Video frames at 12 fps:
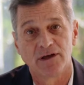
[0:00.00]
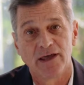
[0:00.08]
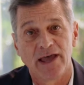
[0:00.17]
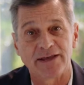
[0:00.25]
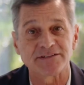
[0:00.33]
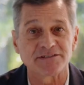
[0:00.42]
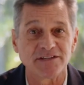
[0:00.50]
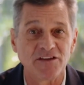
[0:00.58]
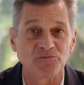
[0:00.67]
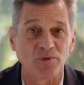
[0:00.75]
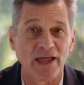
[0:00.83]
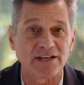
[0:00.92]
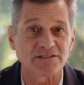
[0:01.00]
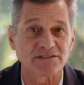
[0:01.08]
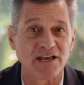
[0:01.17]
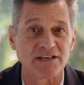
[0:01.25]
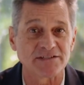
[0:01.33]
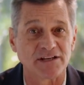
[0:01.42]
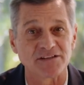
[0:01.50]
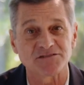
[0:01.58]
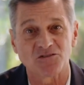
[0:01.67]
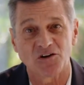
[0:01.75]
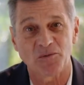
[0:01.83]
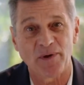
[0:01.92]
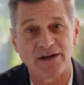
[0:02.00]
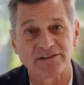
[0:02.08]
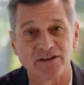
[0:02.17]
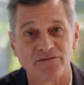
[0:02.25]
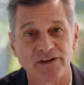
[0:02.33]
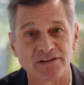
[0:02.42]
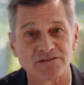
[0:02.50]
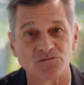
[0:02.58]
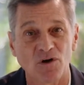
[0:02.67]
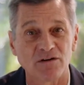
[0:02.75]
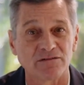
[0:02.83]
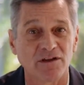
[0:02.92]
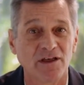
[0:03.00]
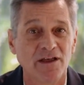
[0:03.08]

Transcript: As Steve Blank says in his startup activities, quote,